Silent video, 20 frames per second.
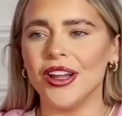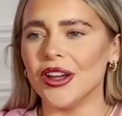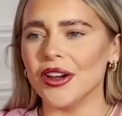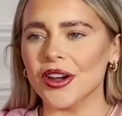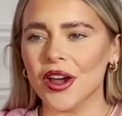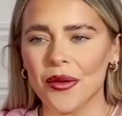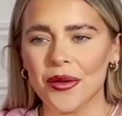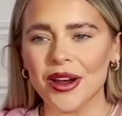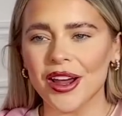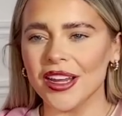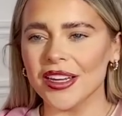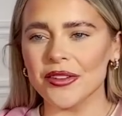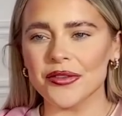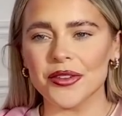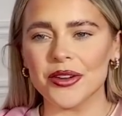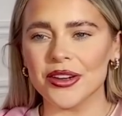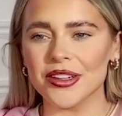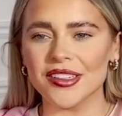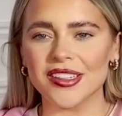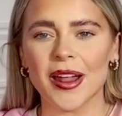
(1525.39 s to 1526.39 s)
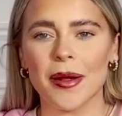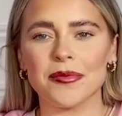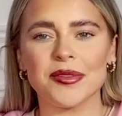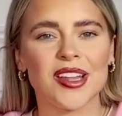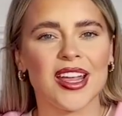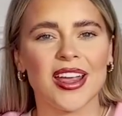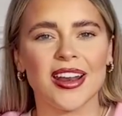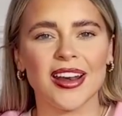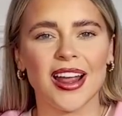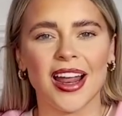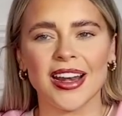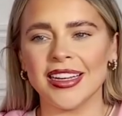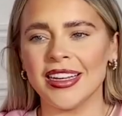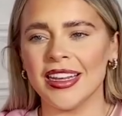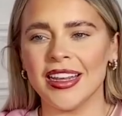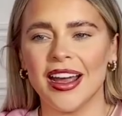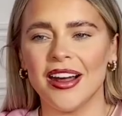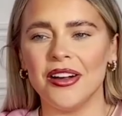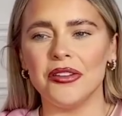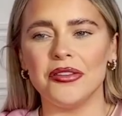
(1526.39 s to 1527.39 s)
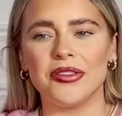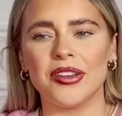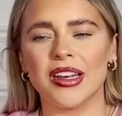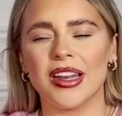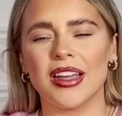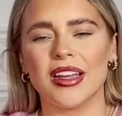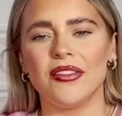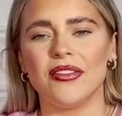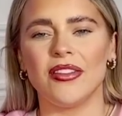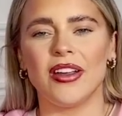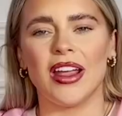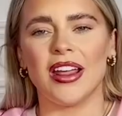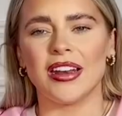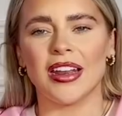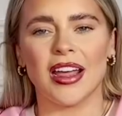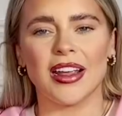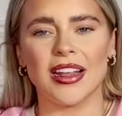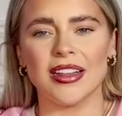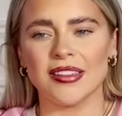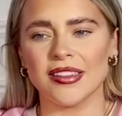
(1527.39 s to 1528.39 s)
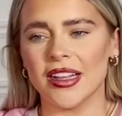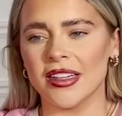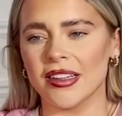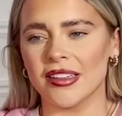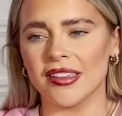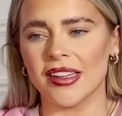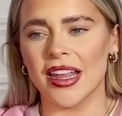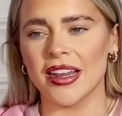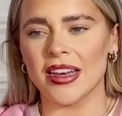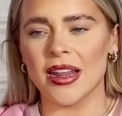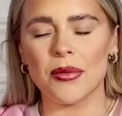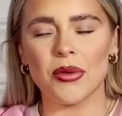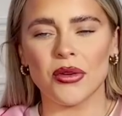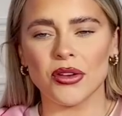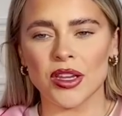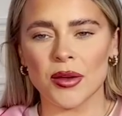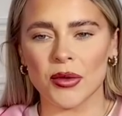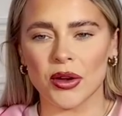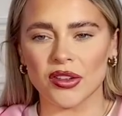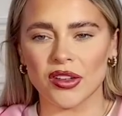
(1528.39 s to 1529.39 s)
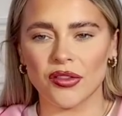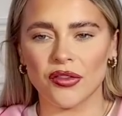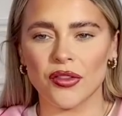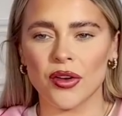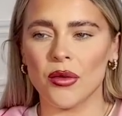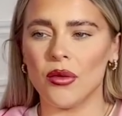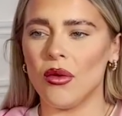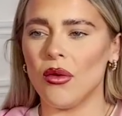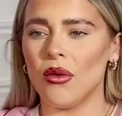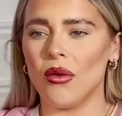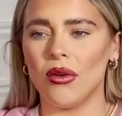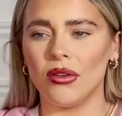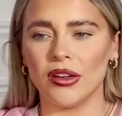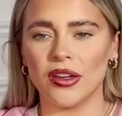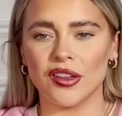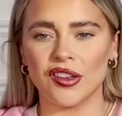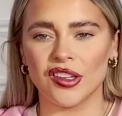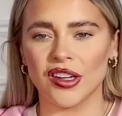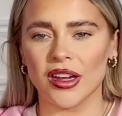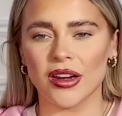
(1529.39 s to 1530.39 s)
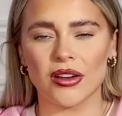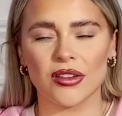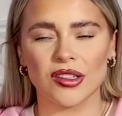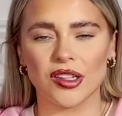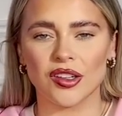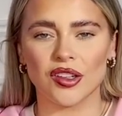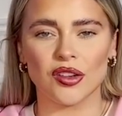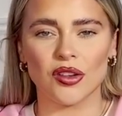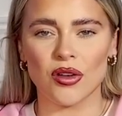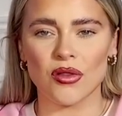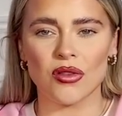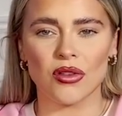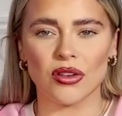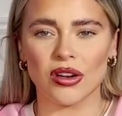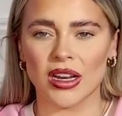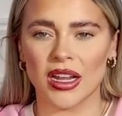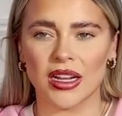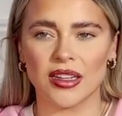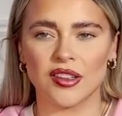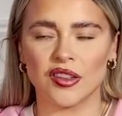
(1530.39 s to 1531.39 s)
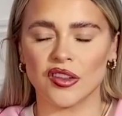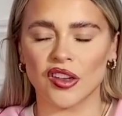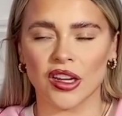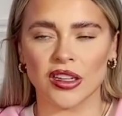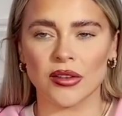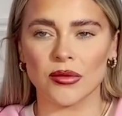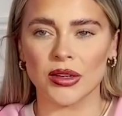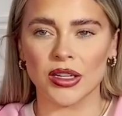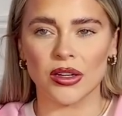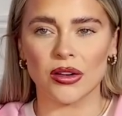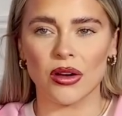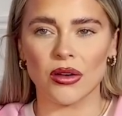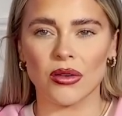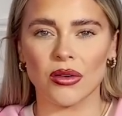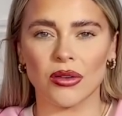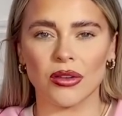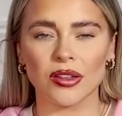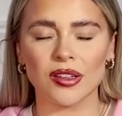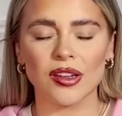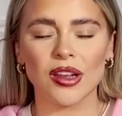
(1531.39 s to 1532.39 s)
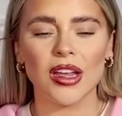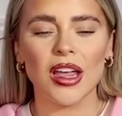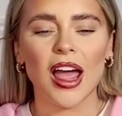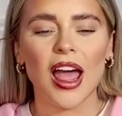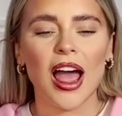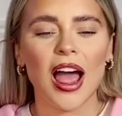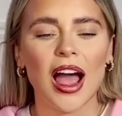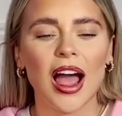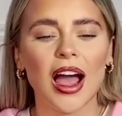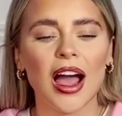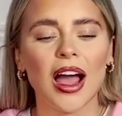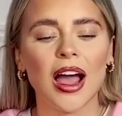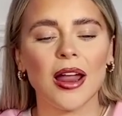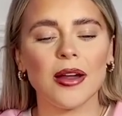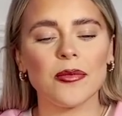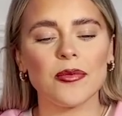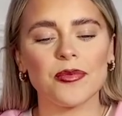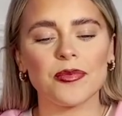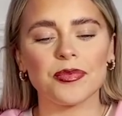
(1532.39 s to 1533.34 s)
go and get your fucking steps in and eat healthy? Like instead of sitting there putting your body through all this shit, because it's not good. Like, it's genuinely not good. And